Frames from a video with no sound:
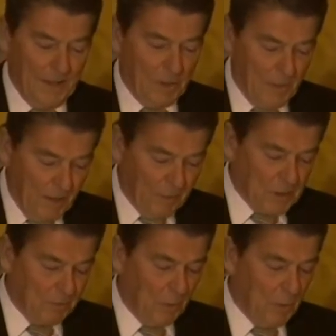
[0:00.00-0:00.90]
Your
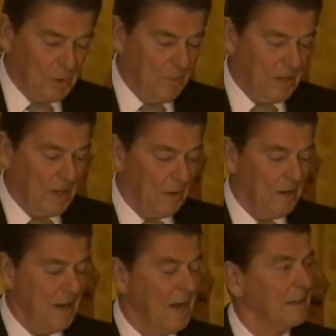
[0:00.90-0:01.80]
efforts have always been
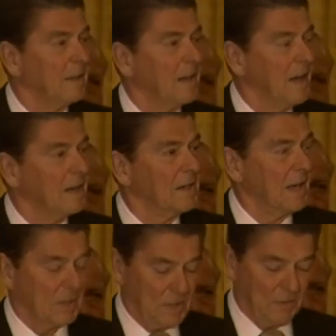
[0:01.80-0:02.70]
carried on in the
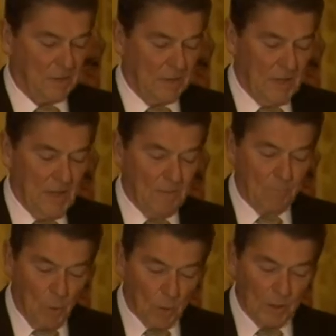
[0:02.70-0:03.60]
context of a
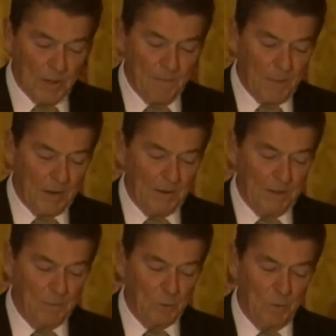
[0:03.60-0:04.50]
moral
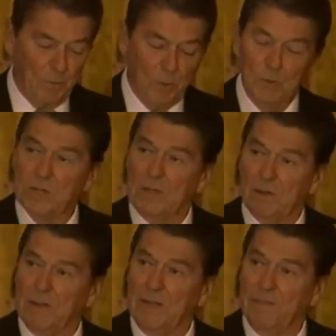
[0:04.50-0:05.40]
imperative to oppose
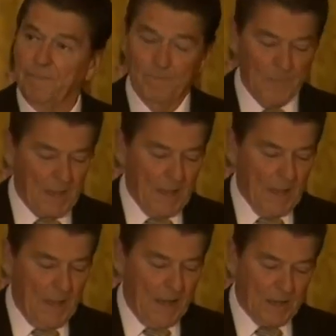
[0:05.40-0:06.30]
tyranny
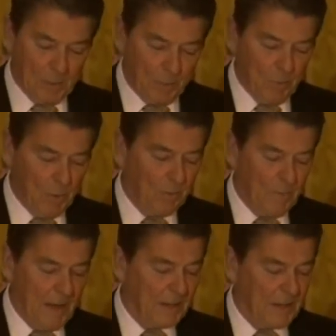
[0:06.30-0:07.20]
and to promote
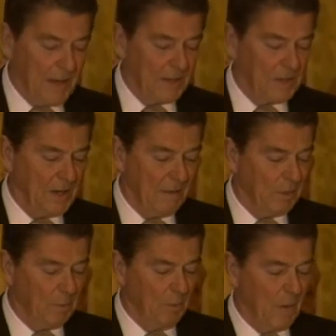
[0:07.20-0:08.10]
mankind's
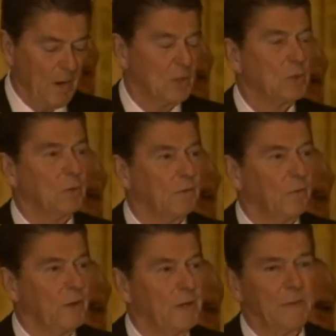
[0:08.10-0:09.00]
inevitable march toward
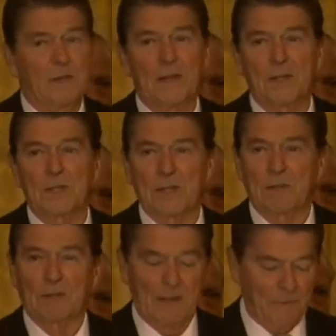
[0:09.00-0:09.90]
freedom and
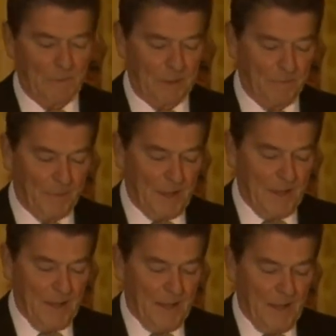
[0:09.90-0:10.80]
self-government.
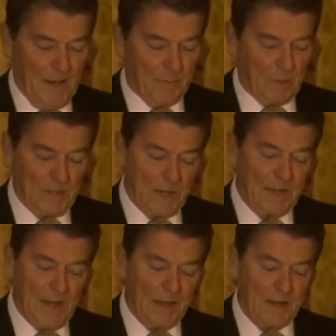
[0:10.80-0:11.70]

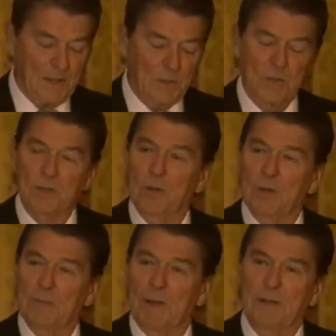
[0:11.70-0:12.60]
President Kennedy used to
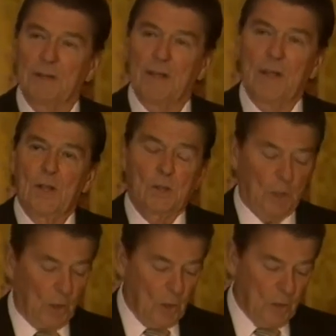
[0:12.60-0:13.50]
talk about
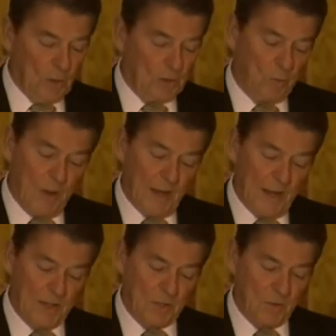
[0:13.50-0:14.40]
the long
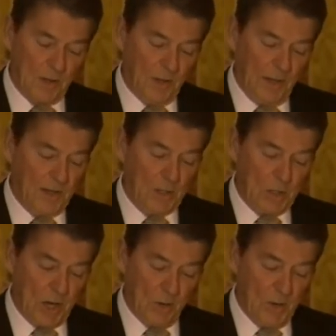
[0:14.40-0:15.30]
twilight struggle and a
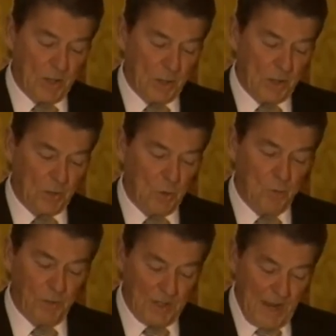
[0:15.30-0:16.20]
generation to
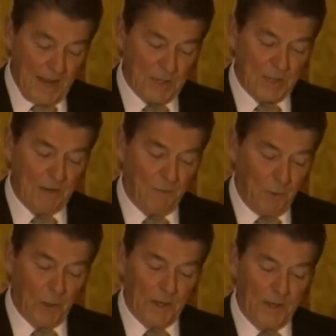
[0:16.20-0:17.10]
whom the task had
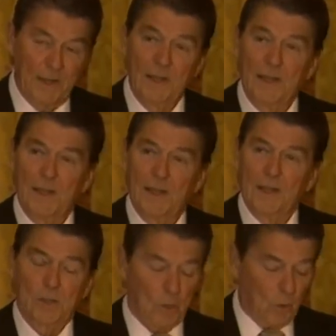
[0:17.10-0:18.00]
fallen
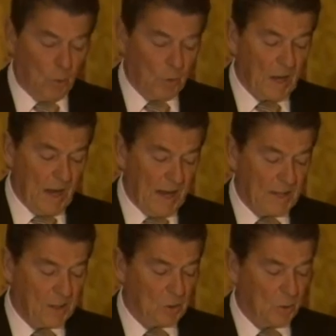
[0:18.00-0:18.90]
to hold
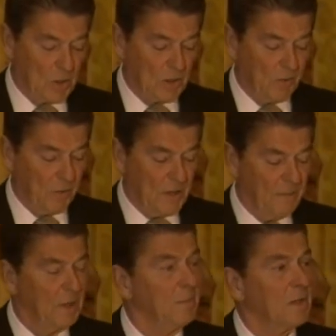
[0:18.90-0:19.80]
high the torch of
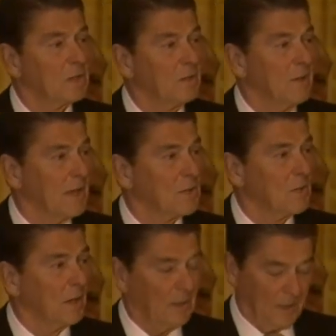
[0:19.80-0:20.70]
freedom in the midst of that
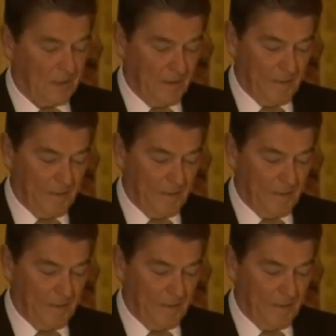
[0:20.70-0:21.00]
struggle.